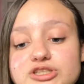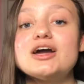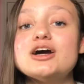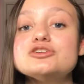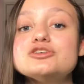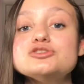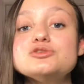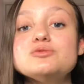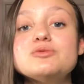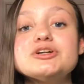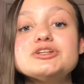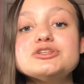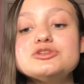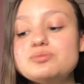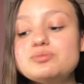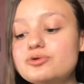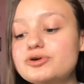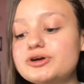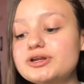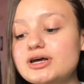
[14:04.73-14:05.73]
I also wanted to
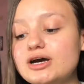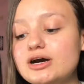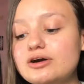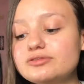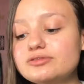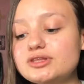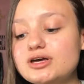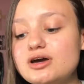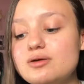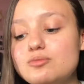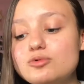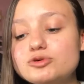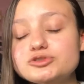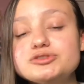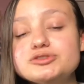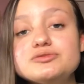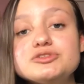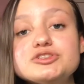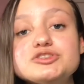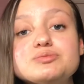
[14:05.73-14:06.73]
point out that most
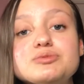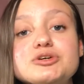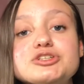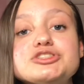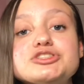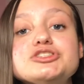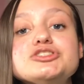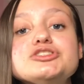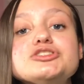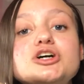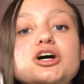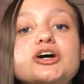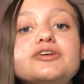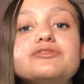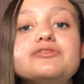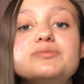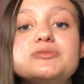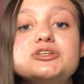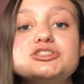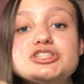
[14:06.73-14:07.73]
of these brushes are
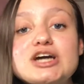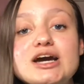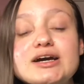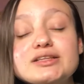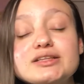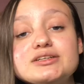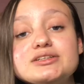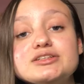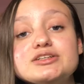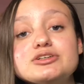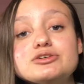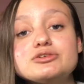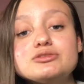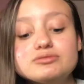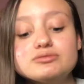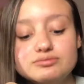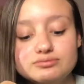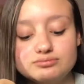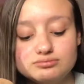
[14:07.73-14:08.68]
from the Jaclyn Hill.